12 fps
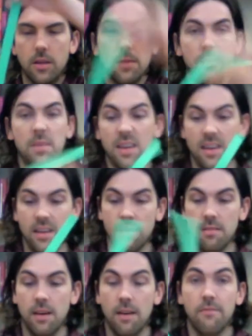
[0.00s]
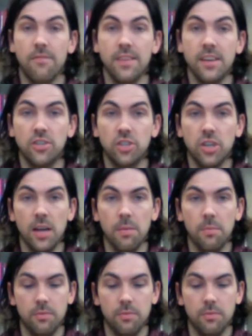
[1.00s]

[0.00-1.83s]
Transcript: can be a V shape